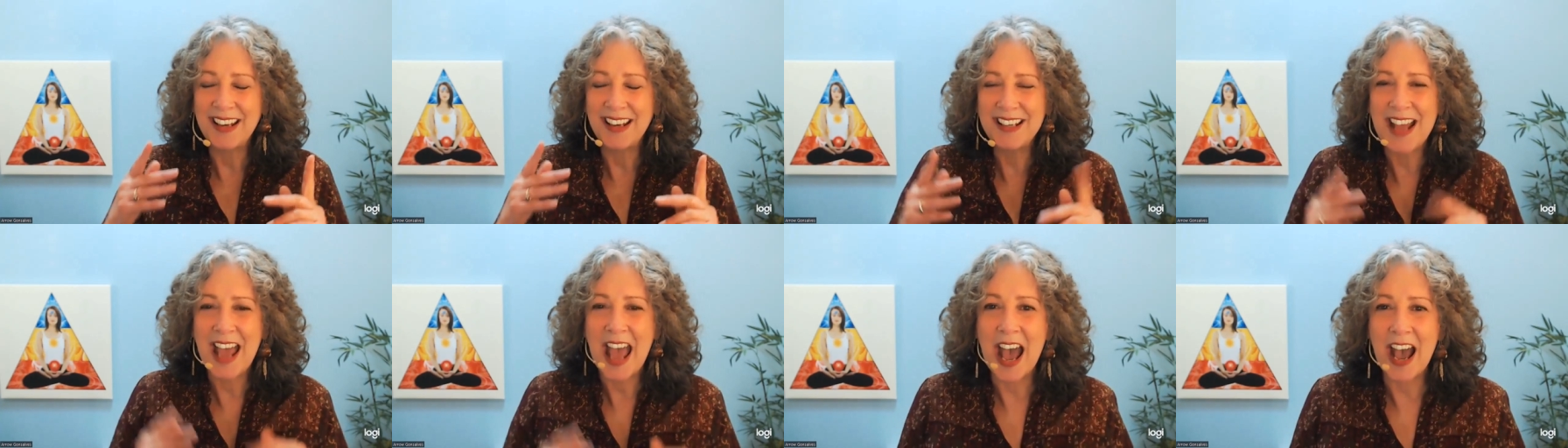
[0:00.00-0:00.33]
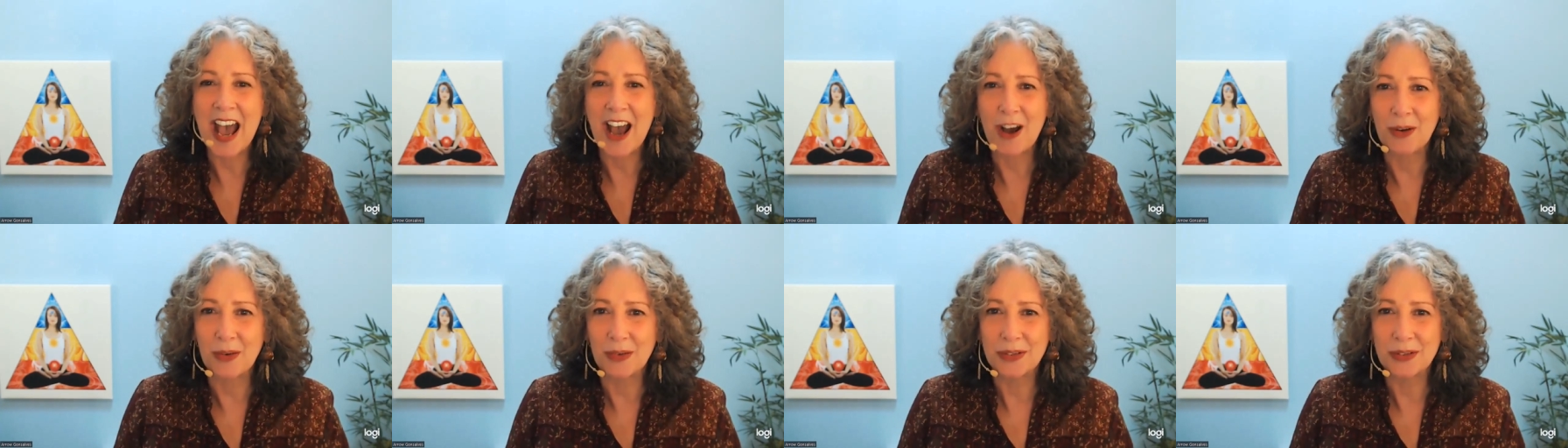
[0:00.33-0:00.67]

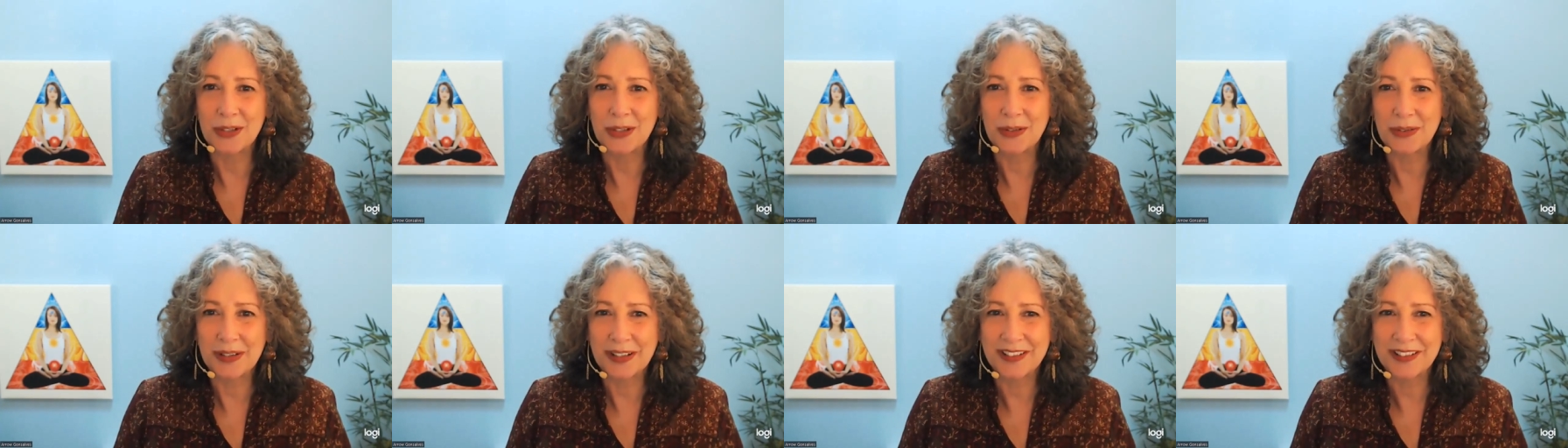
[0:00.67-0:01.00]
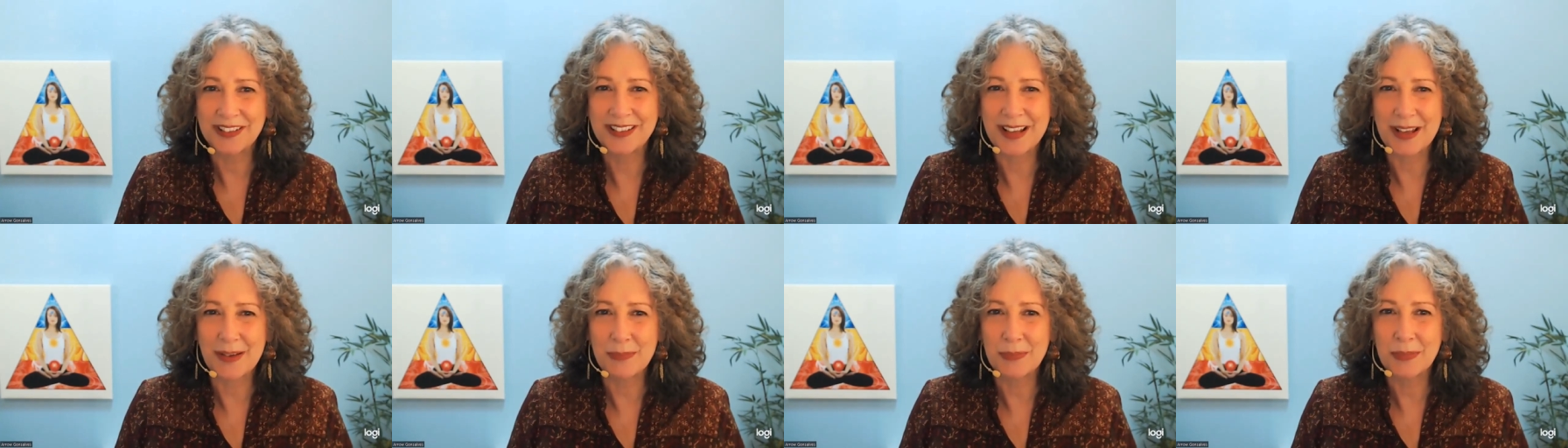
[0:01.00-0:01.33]
how to
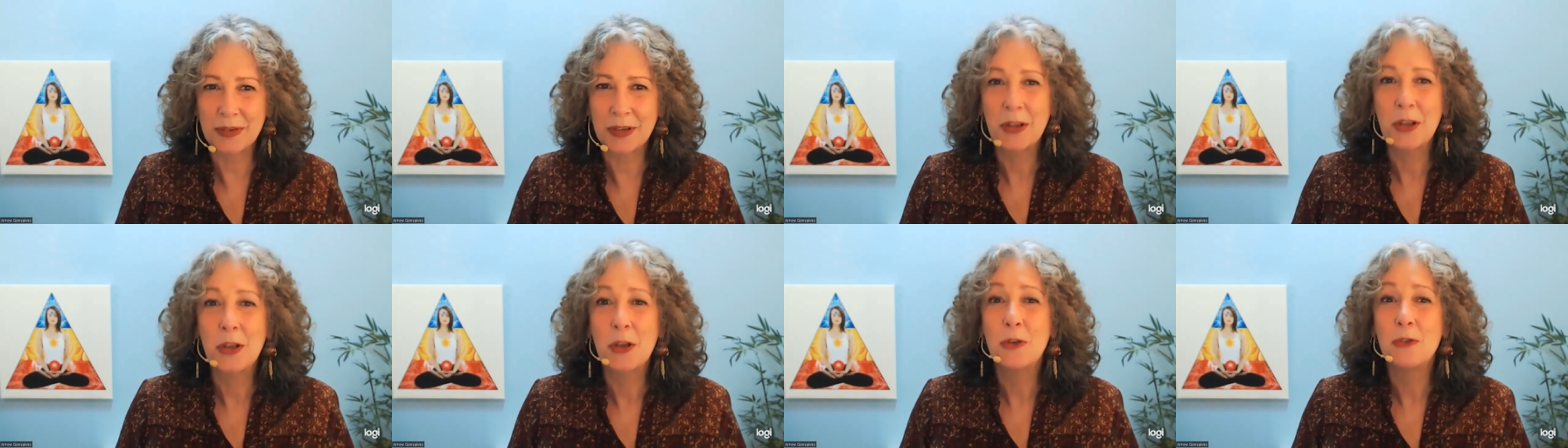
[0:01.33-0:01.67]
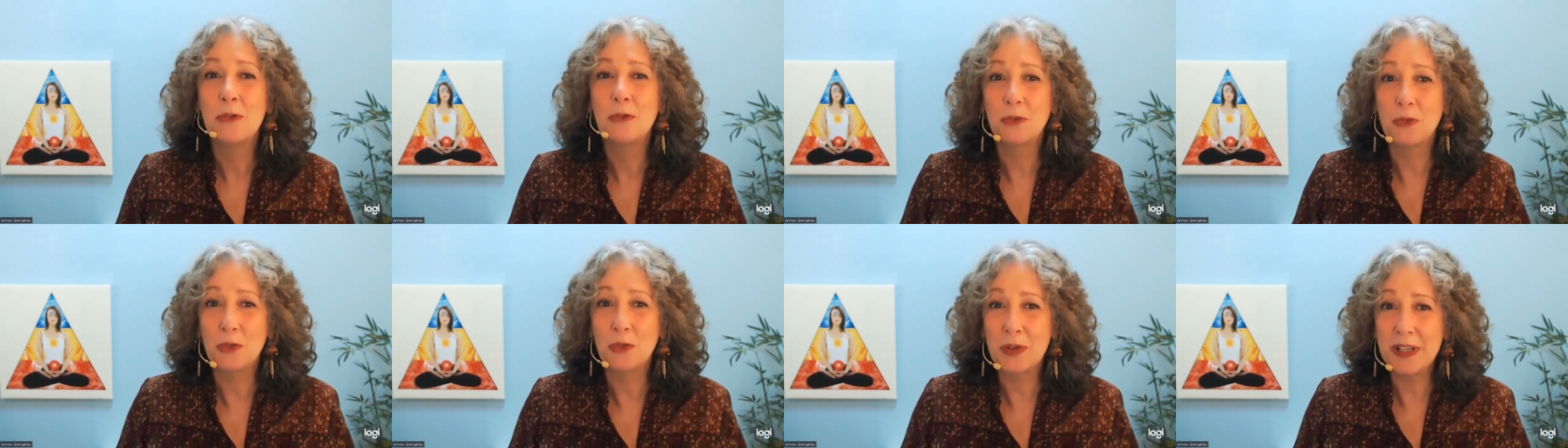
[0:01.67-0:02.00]
accept
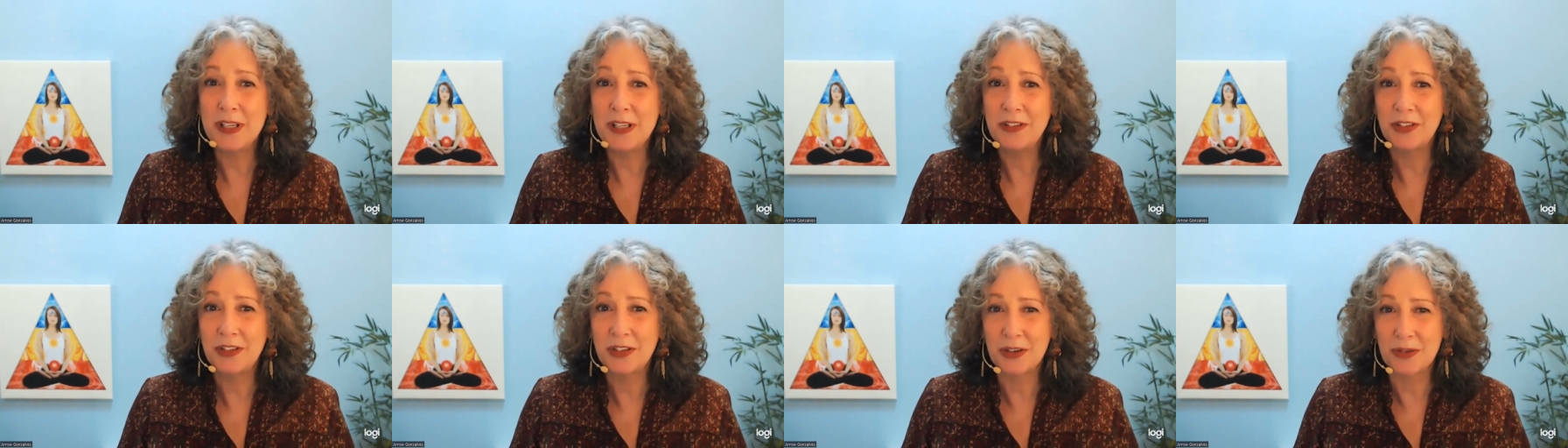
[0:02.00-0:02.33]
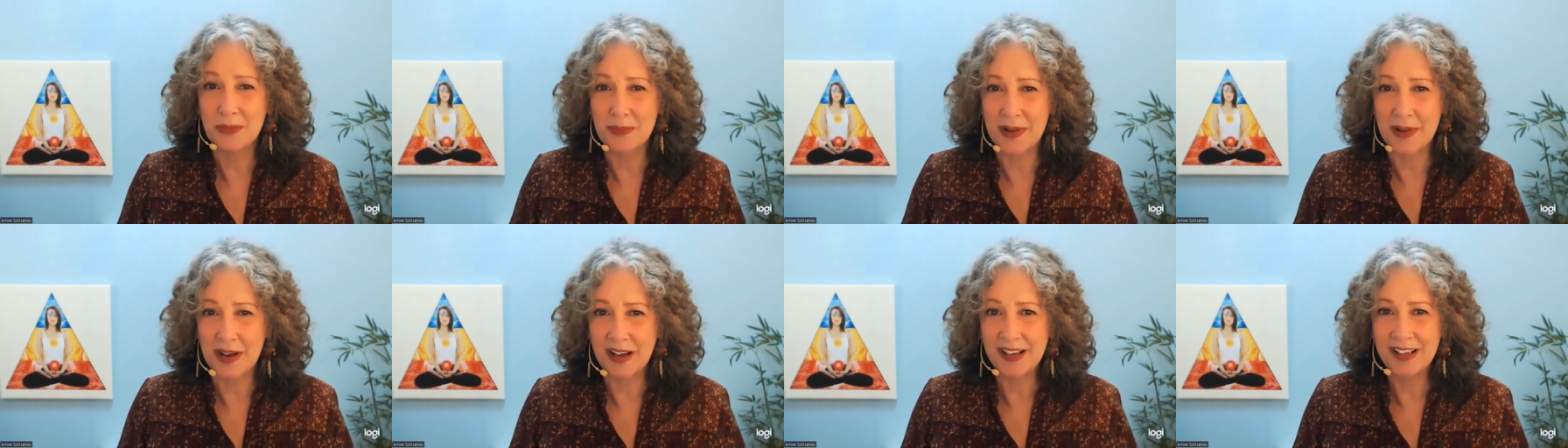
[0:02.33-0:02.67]
frees your
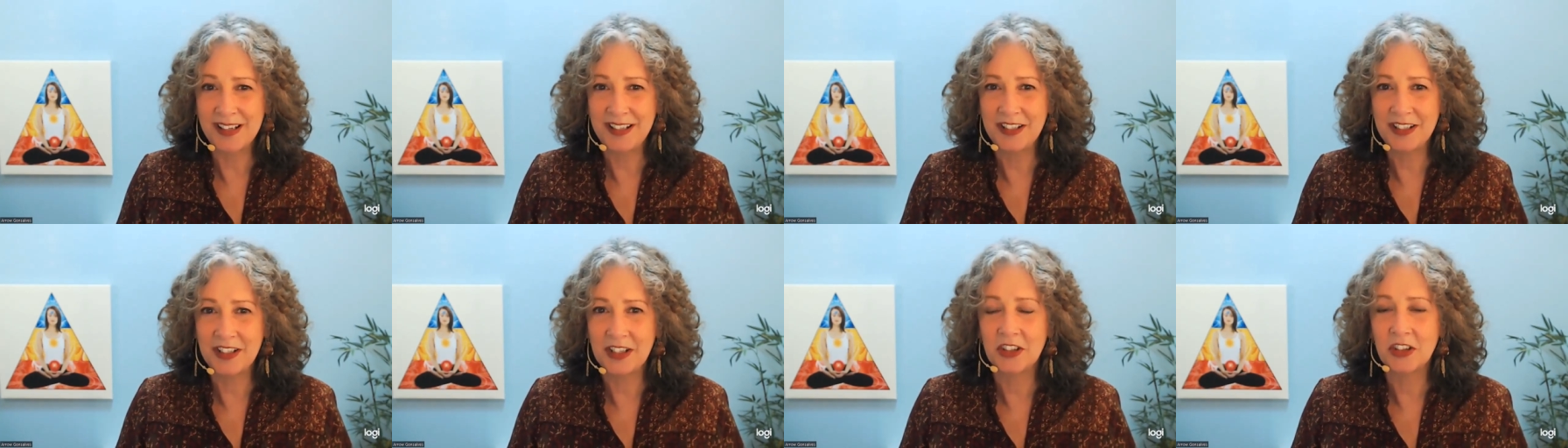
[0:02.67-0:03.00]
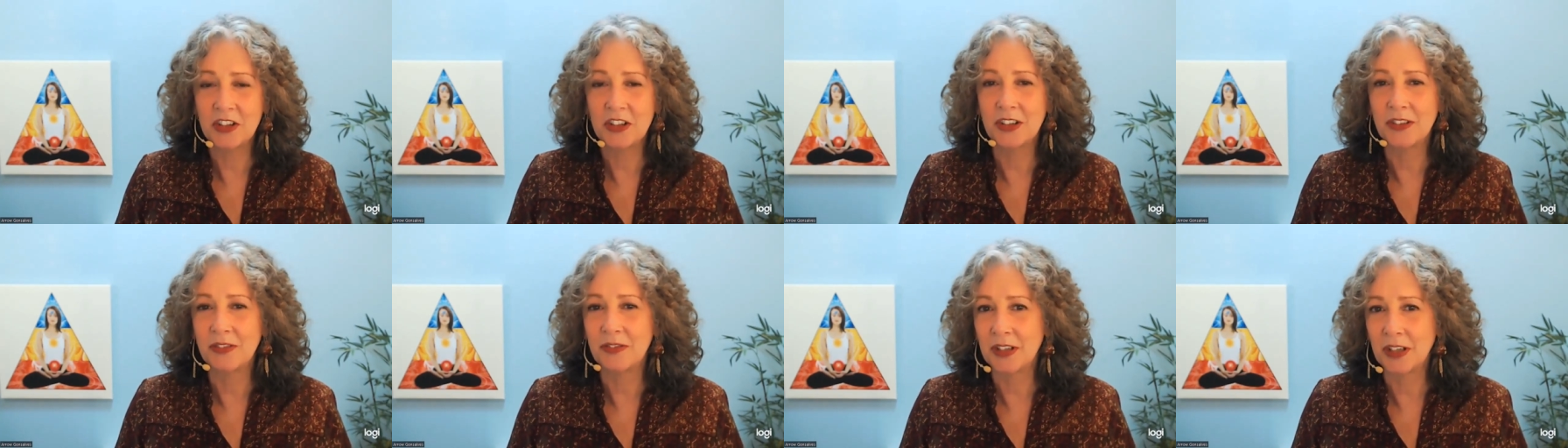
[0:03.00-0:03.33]
mind to
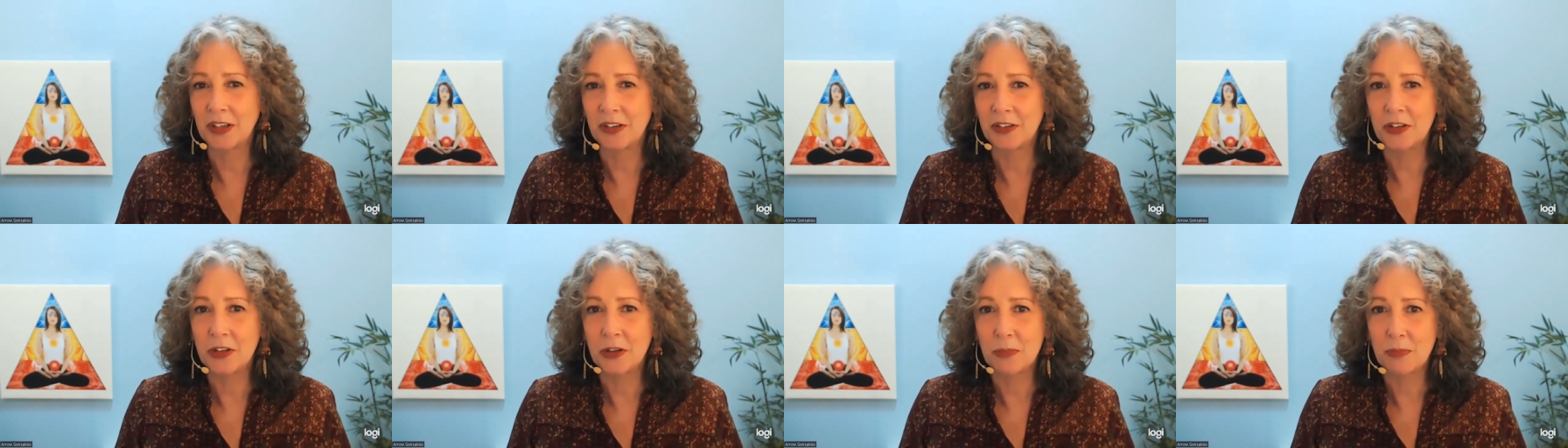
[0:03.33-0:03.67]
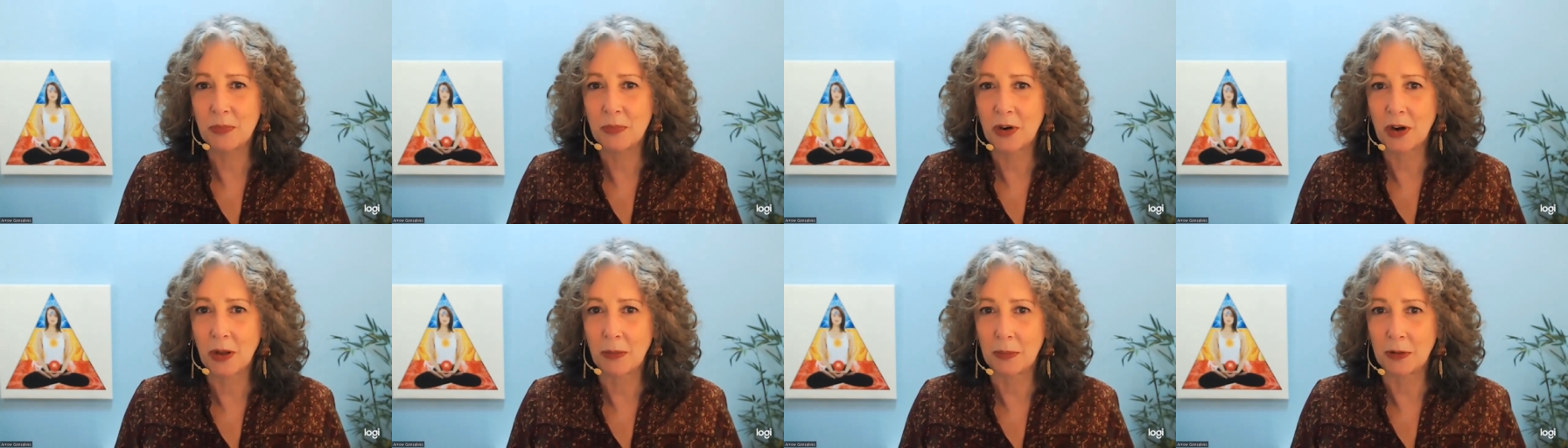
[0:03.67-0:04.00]
shift out of the
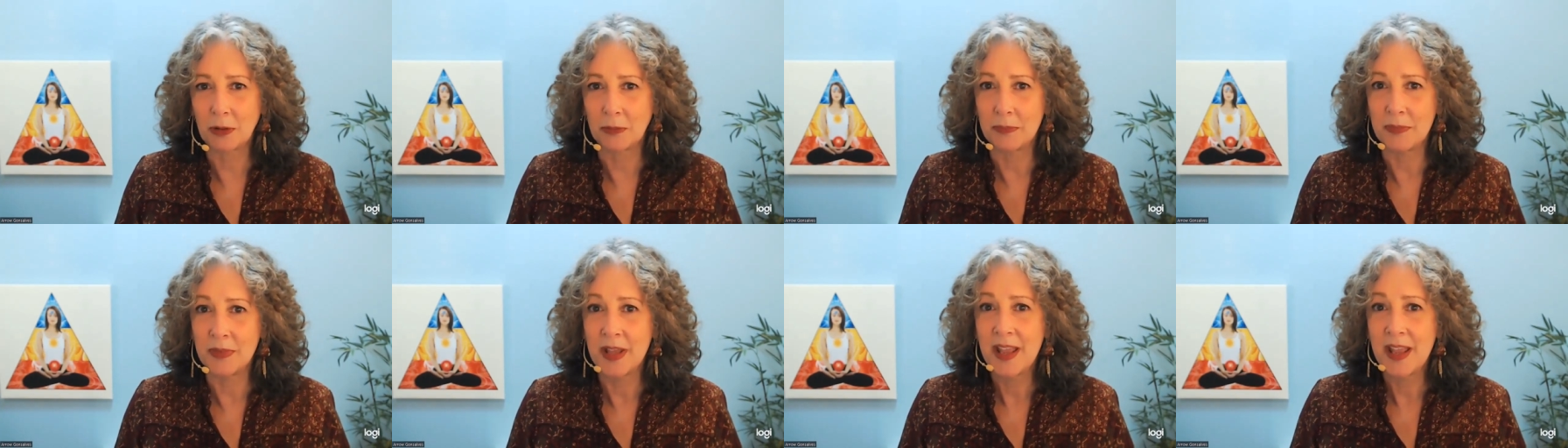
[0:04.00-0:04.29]
problem